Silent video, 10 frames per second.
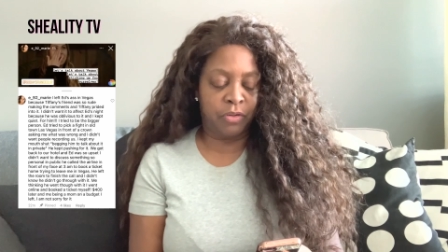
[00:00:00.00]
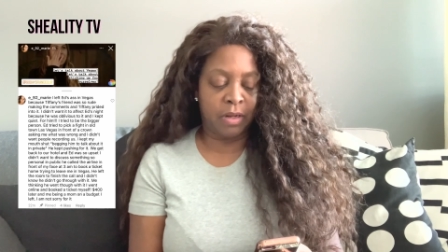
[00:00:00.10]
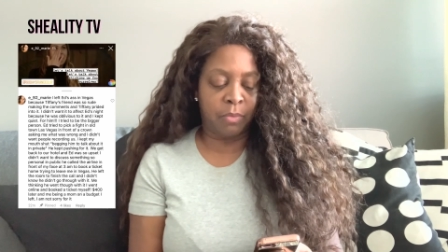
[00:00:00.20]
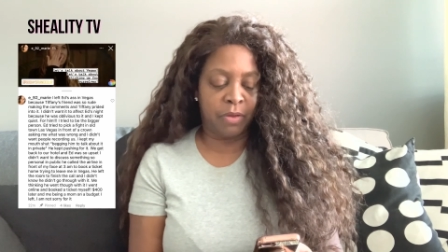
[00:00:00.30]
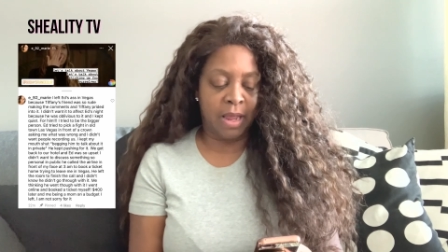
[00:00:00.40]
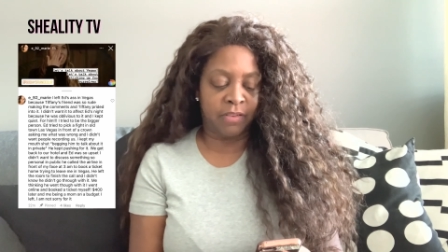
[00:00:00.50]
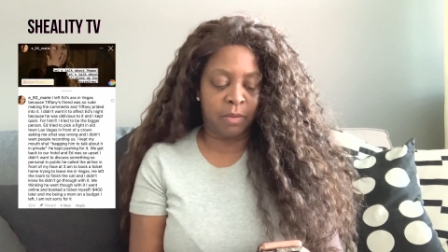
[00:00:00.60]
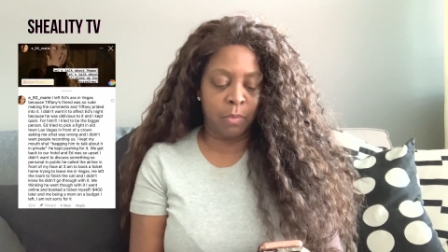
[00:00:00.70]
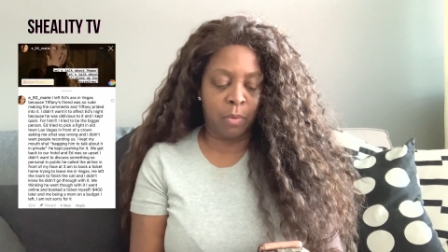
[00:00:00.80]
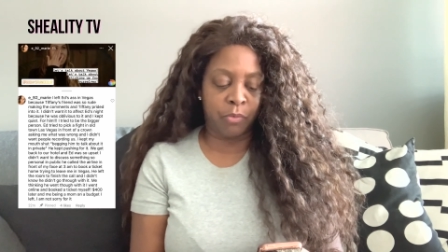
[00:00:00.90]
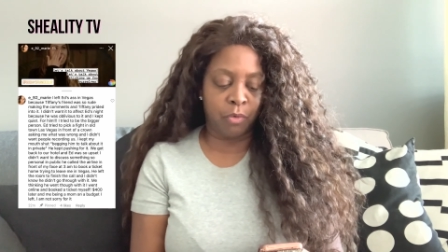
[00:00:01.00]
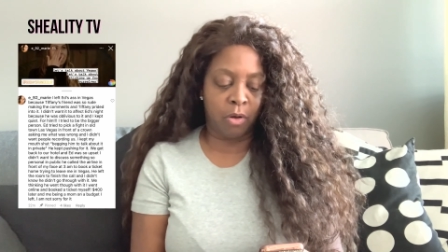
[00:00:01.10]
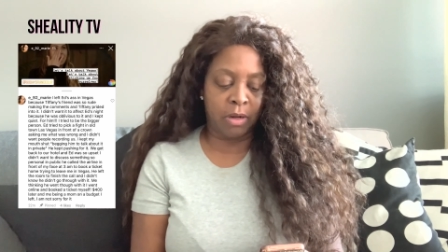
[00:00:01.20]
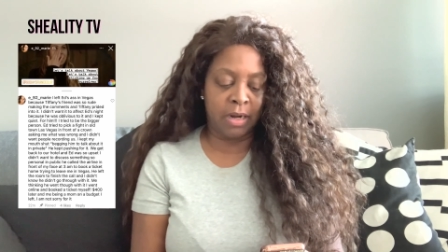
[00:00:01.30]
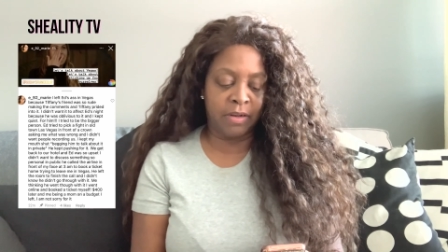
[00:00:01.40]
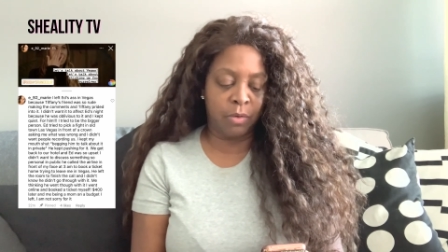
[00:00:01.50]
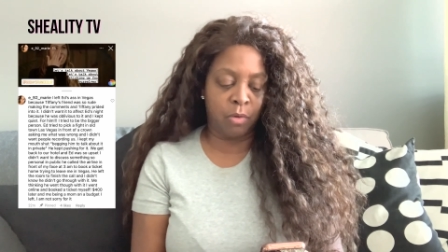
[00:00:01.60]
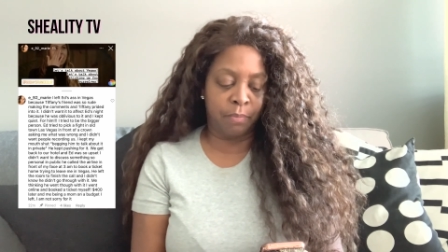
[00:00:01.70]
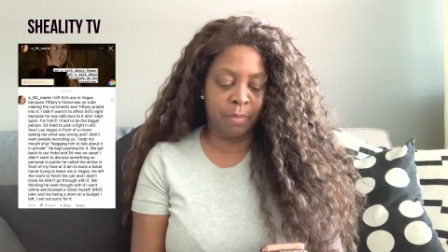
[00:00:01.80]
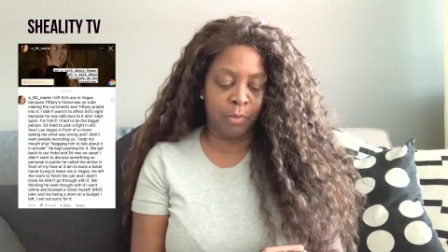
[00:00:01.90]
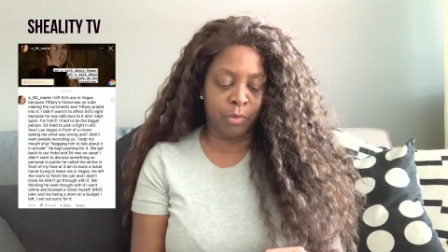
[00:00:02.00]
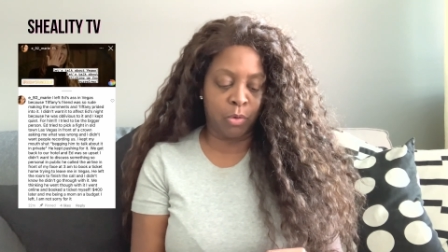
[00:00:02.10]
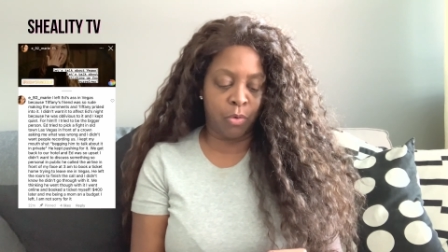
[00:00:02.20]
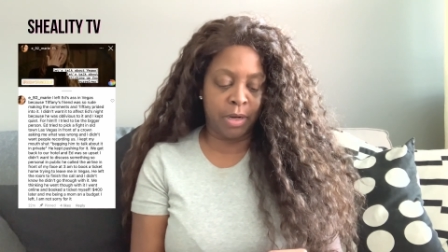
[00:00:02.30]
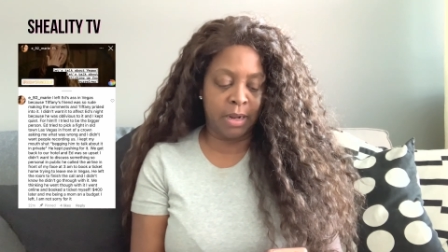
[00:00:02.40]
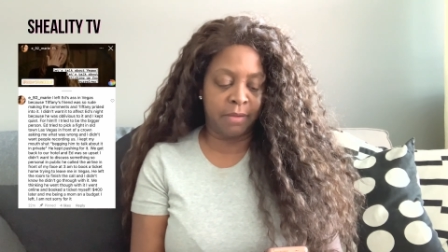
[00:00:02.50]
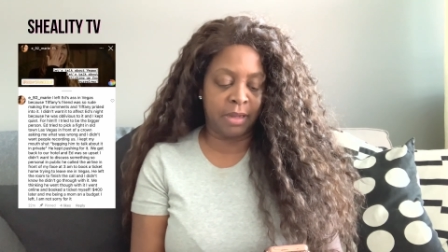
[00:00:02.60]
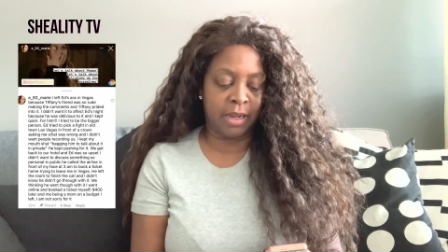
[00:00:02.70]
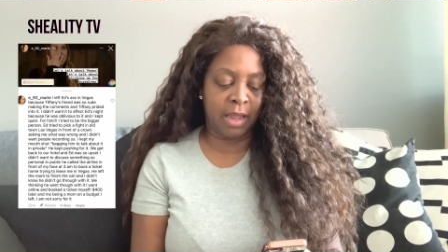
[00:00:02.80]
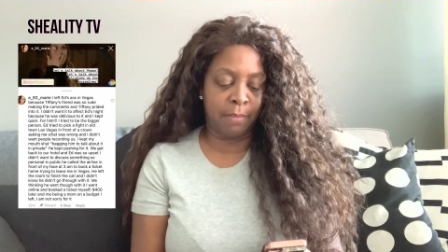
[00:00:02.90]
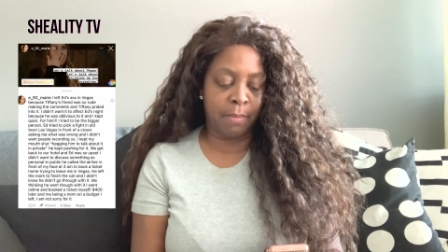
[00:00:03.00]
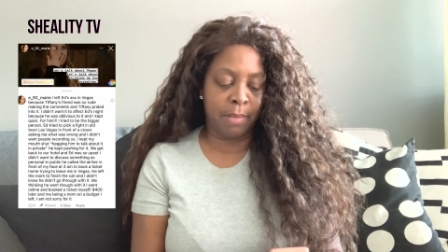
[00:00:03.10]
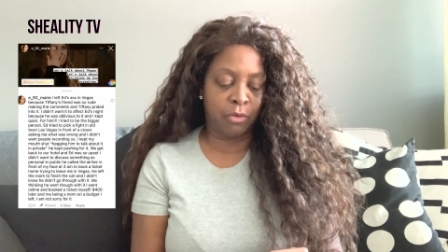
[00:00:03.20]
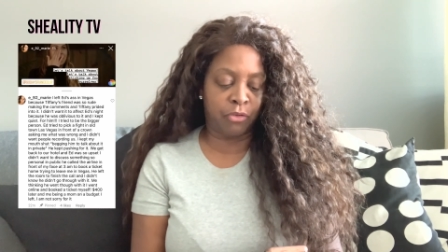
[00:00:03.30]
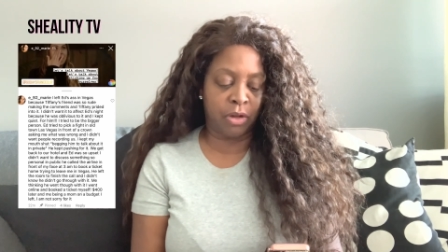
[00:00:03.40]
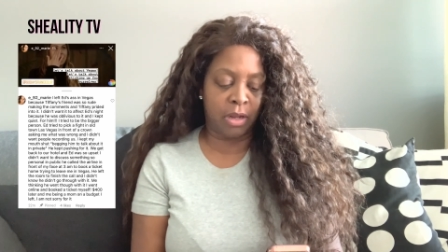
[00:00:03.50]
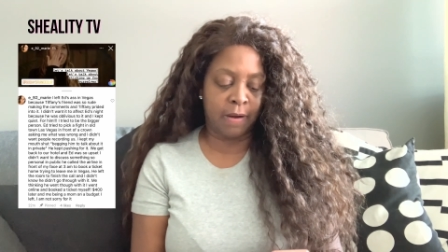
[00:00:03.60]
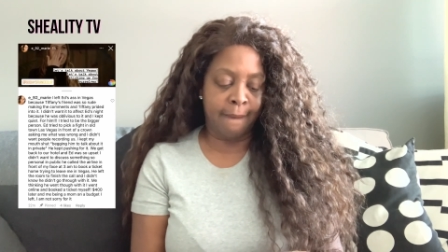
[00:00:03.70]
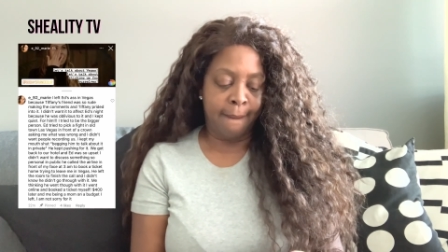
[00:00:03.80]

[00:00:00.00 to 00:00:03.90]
she said he was asking me what was wrong and i didn't want people recording us i kept my mouth shut